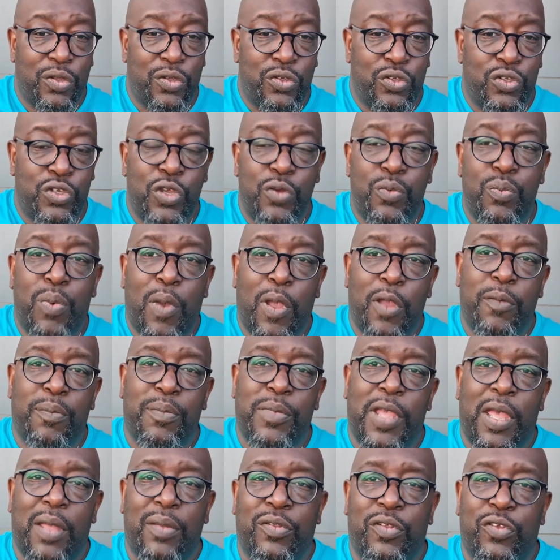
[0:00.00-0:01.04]
you won't
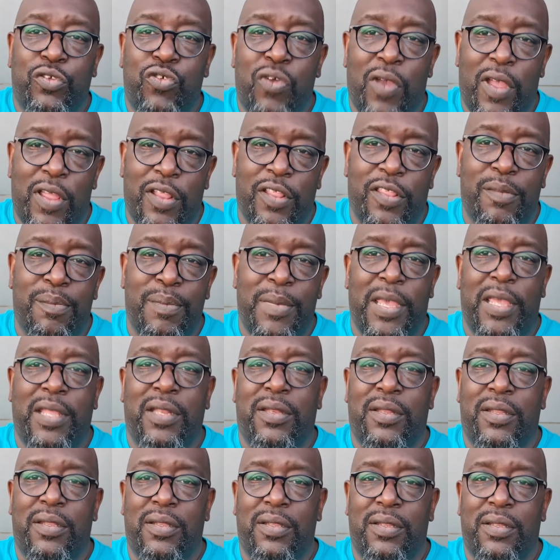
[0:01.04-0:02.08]
be able to transmit
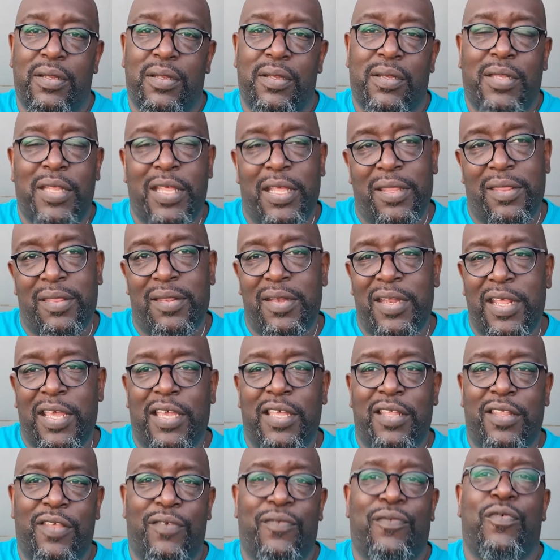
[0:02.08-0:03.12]
this
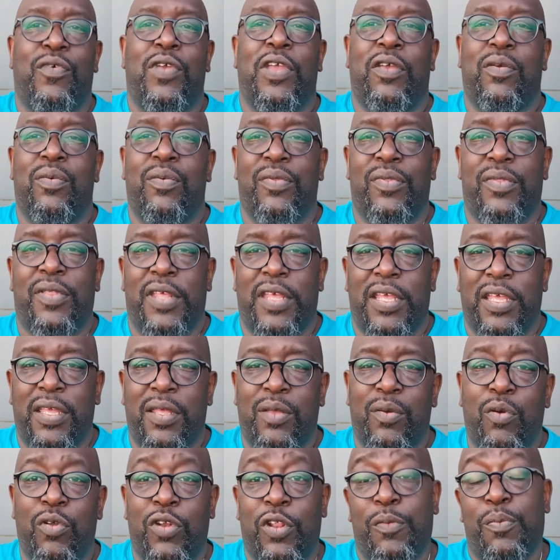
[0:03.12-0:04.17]
negative frequency
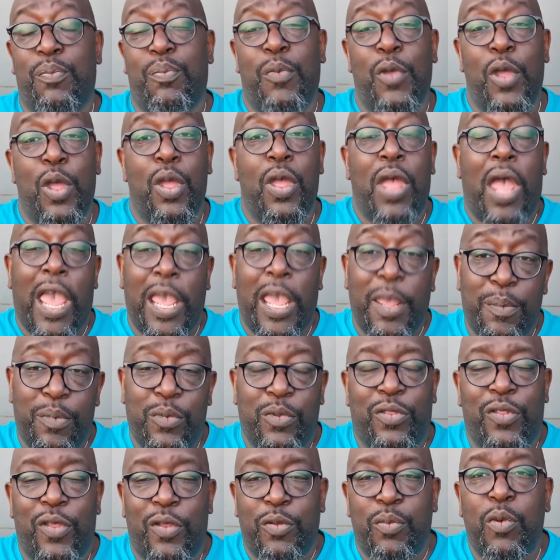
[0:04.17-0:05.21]
or this,
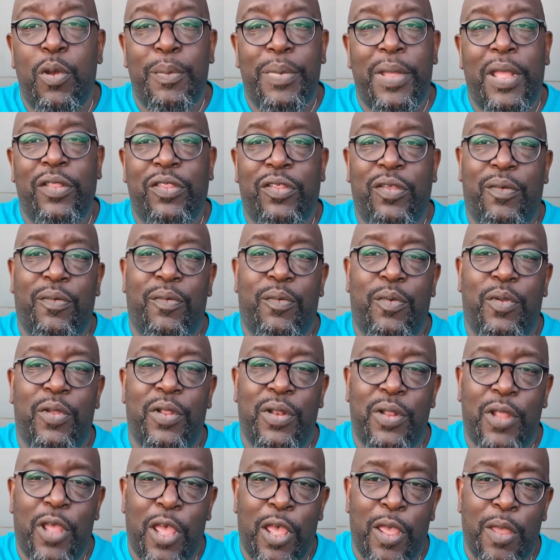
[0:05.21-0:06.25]
so you won't be able to
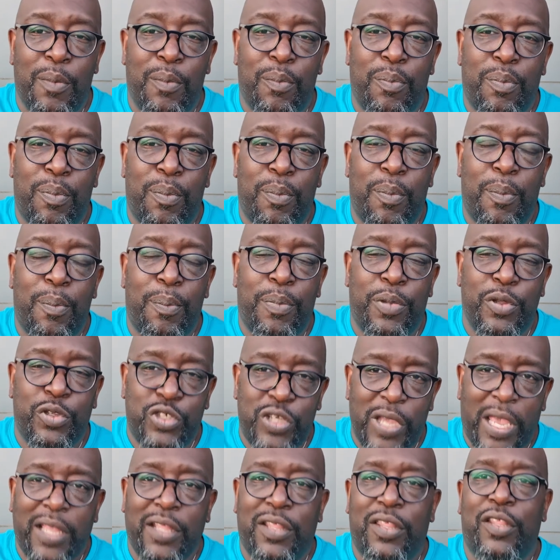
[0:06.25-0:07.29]

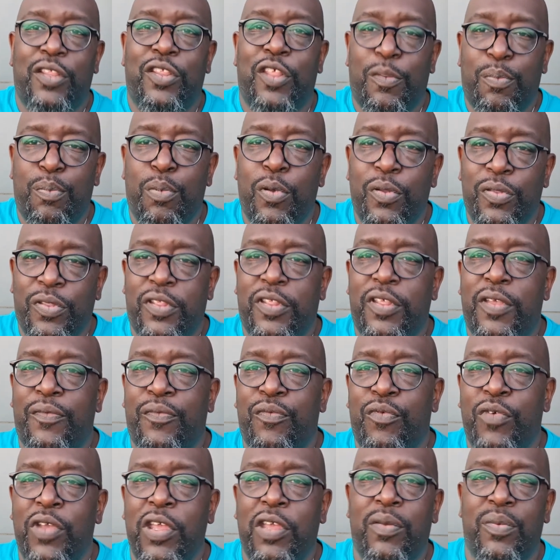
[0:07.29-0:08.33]
project this positive
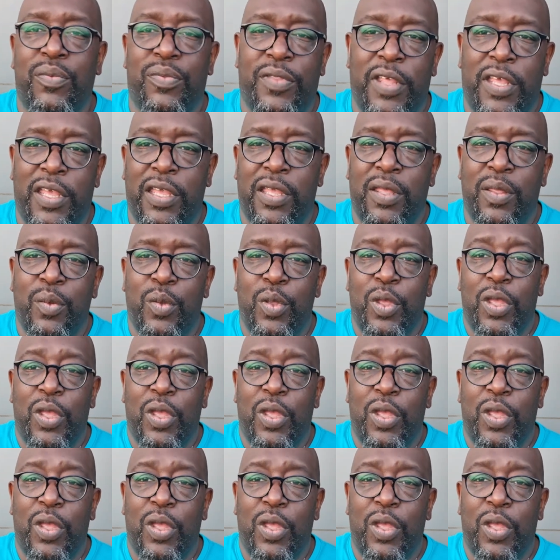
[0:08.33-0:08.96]
frequency